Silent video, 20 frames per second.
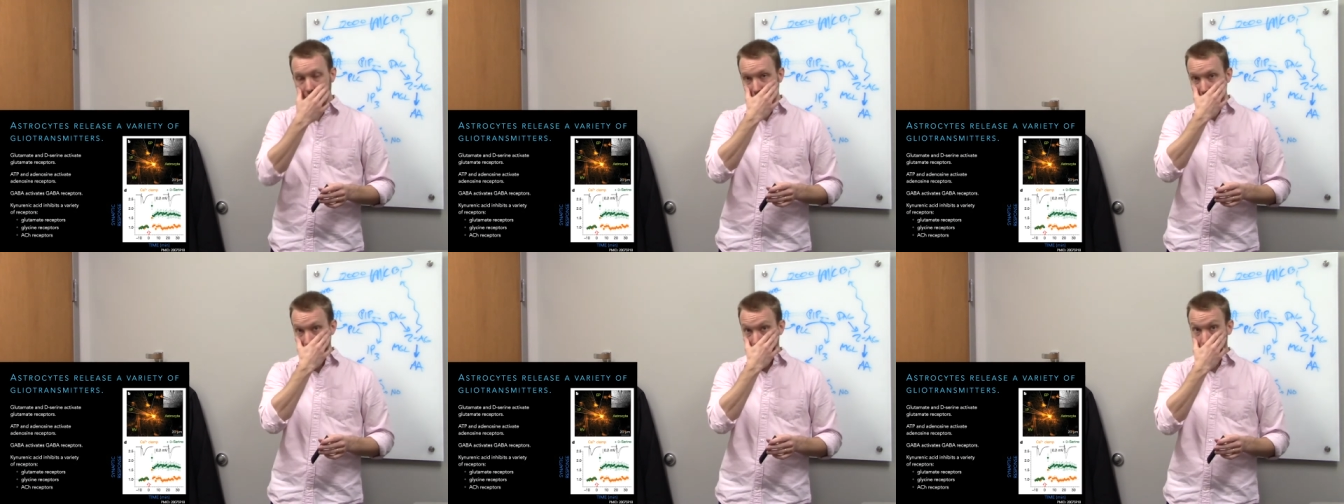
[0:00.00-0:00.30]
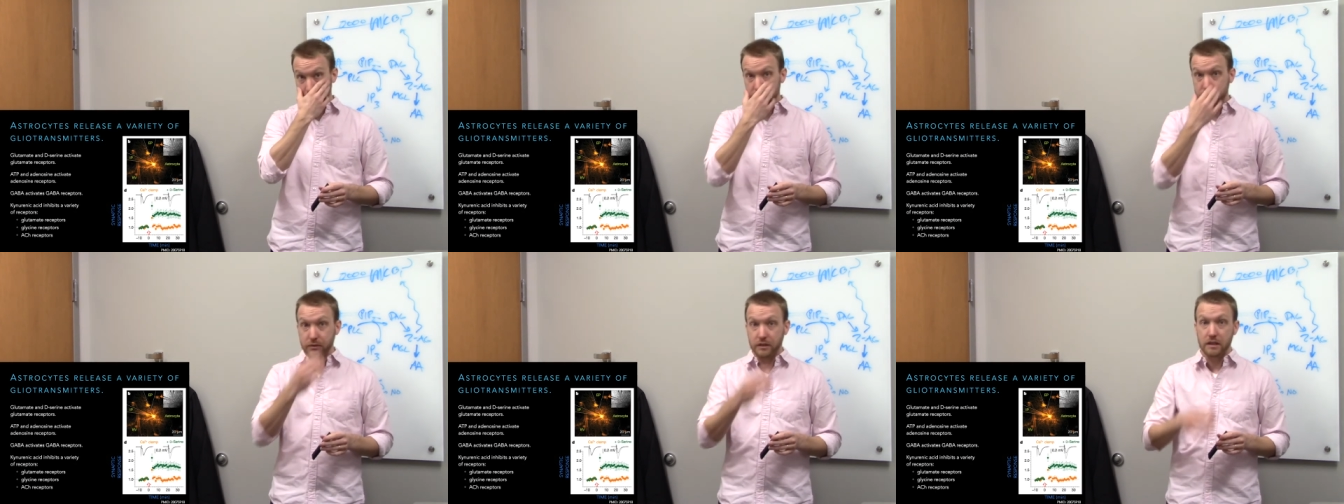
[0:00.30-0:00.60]
And the
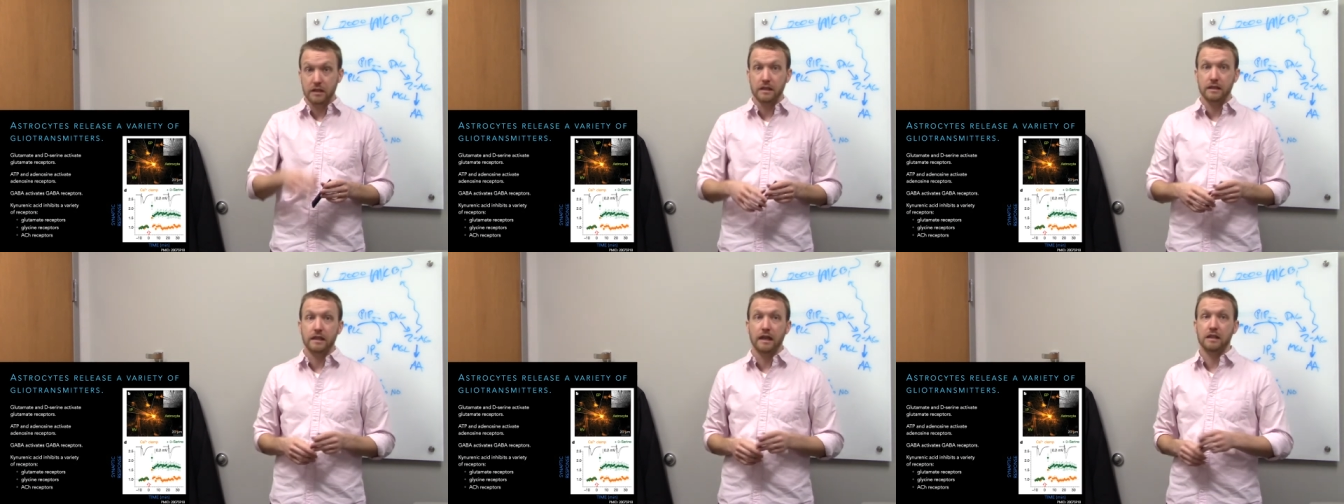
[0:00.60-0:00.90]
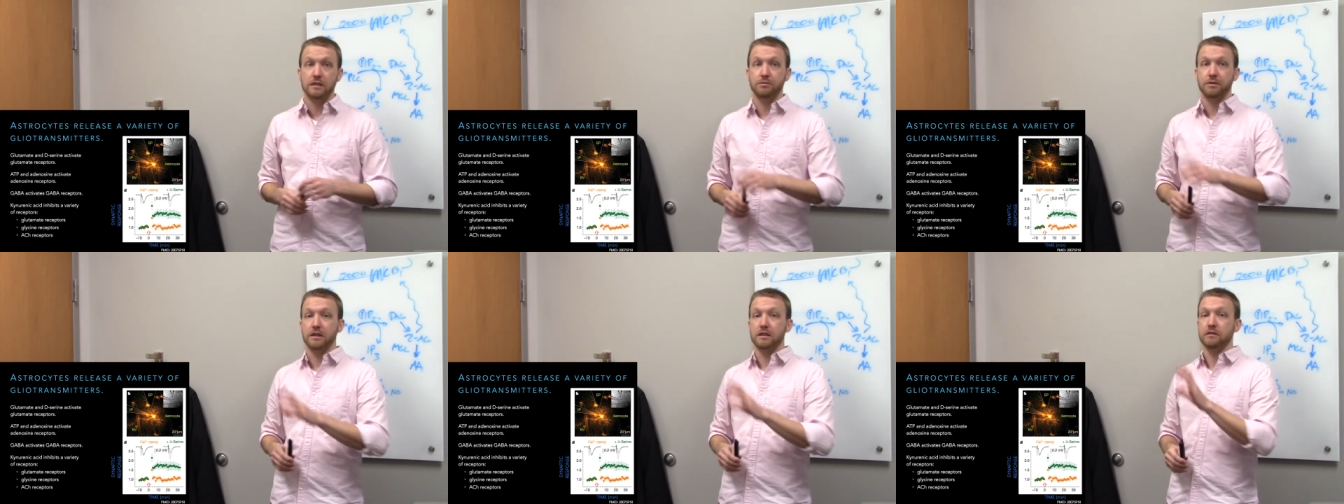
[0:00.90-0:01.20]
reason we think that is
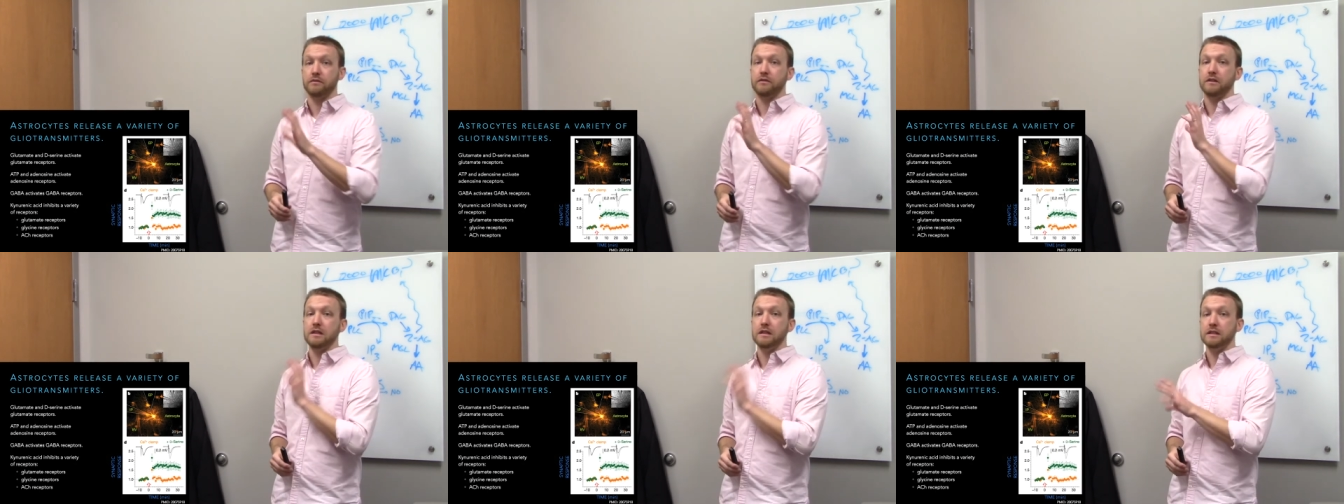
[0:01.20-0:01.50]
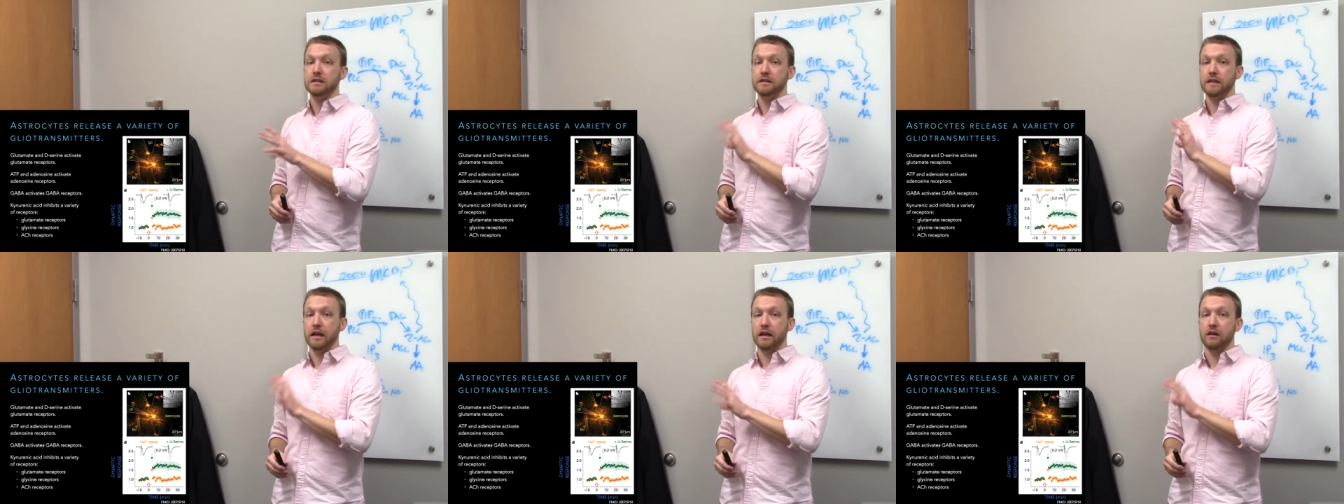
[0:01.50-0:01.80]
because of these
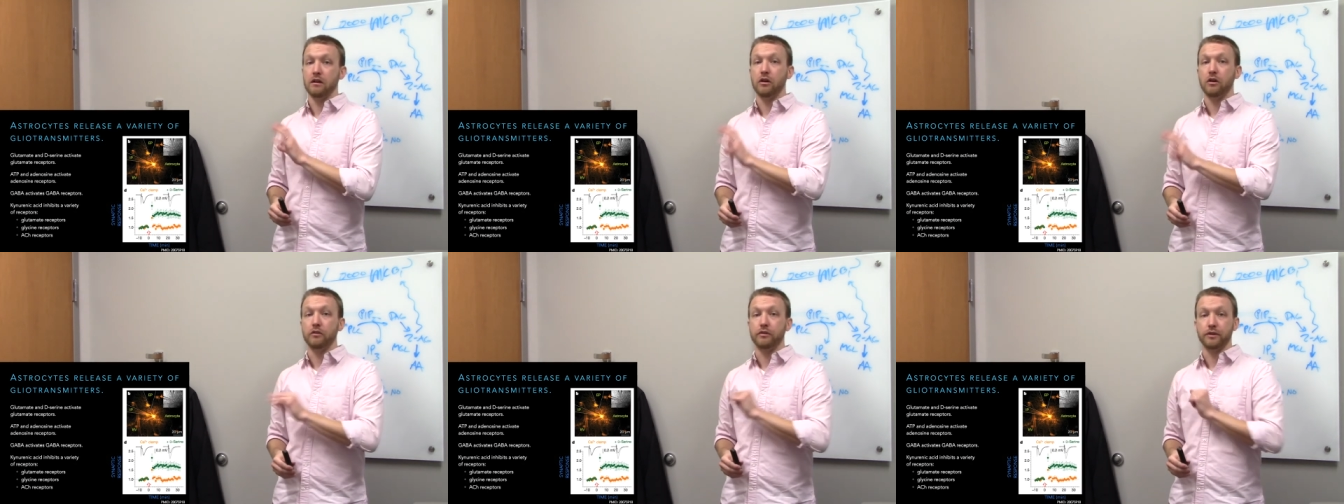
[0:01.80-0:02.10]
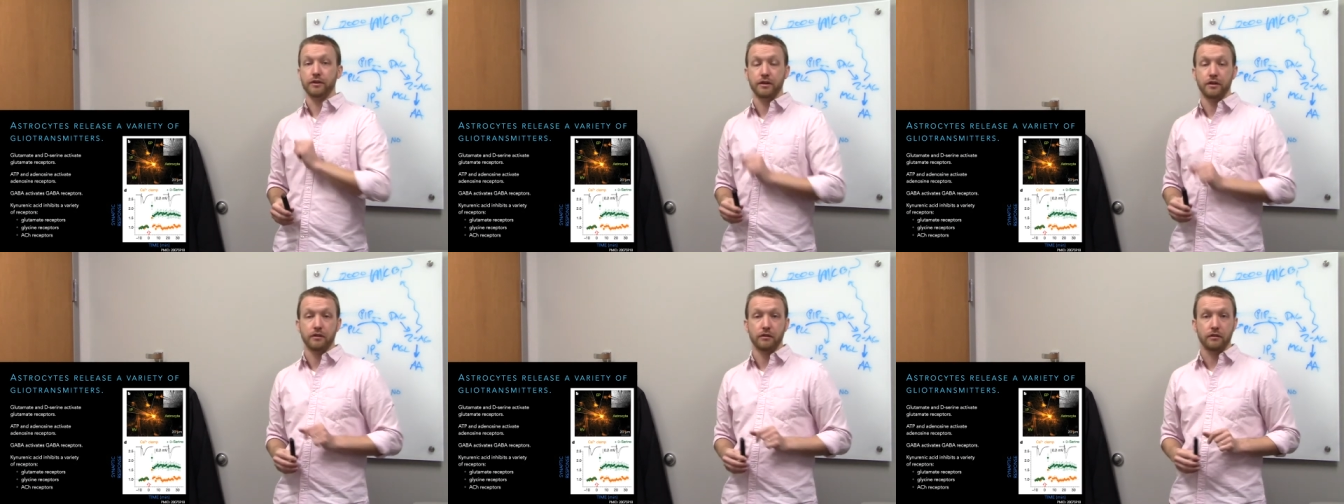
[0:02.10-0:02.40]
data over
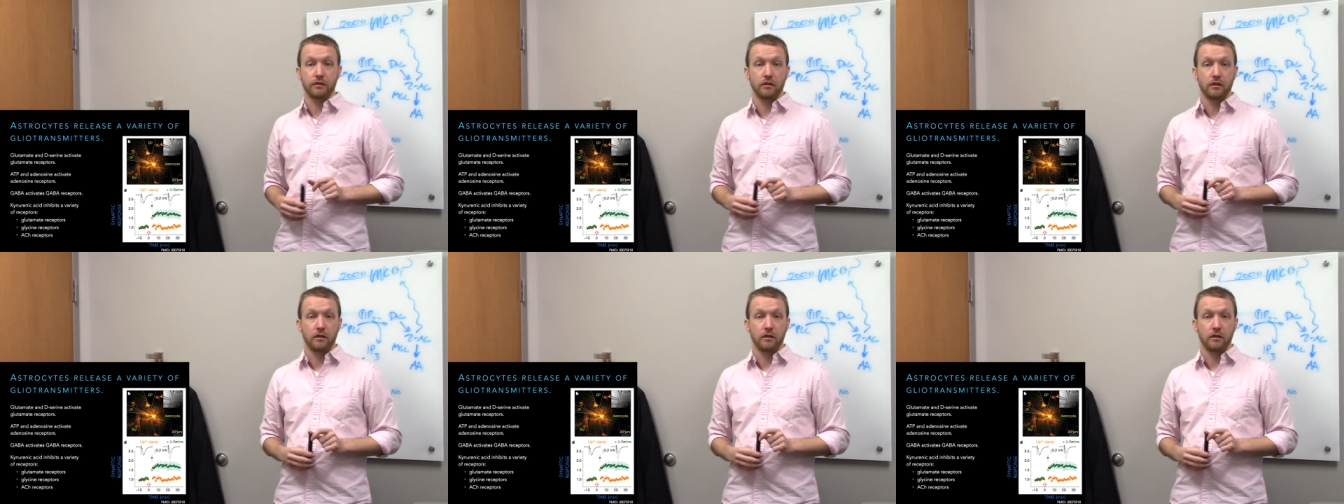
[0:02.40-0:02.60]
here.